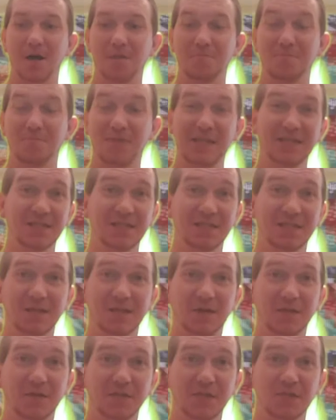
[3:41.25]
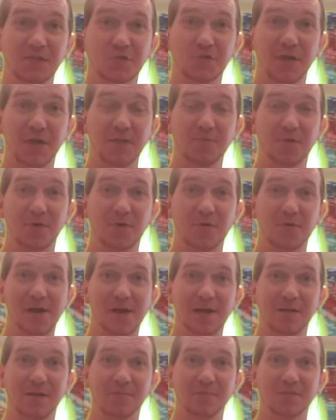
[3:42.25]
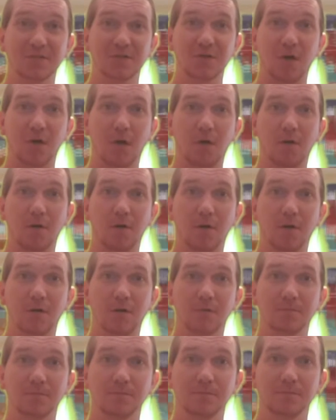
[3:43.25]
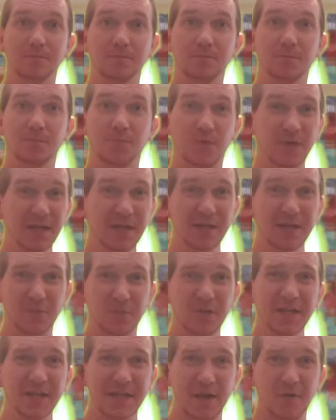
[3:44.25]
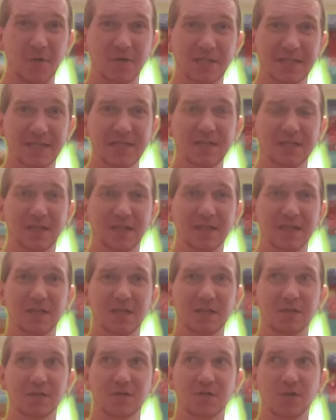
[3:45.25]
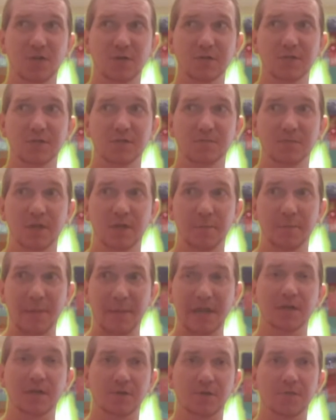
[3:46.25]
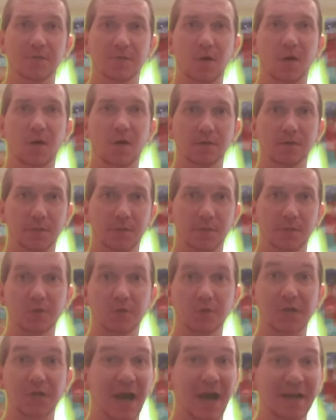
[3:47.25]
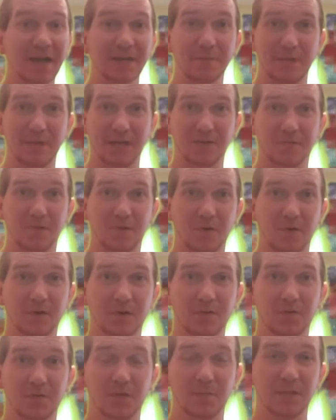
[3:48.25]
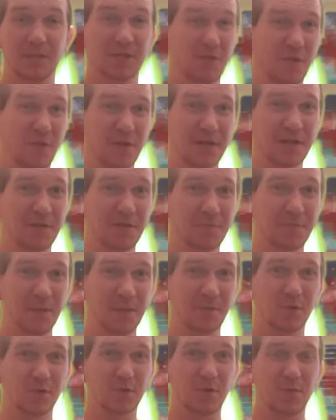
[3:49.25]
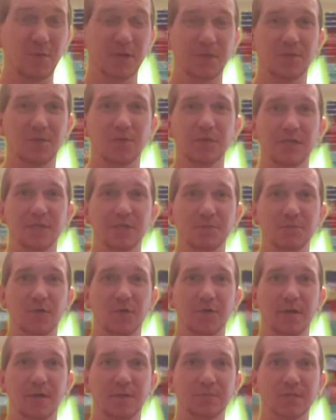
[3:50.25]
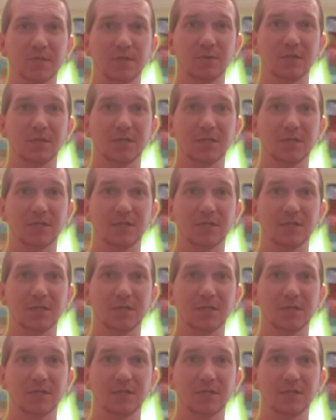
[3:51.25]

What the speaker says: basically all of these trade programs are pretty guaranteed. Like, there's demand for all of them. There's high demand for all of them, and there aren't enough people going through these programs, so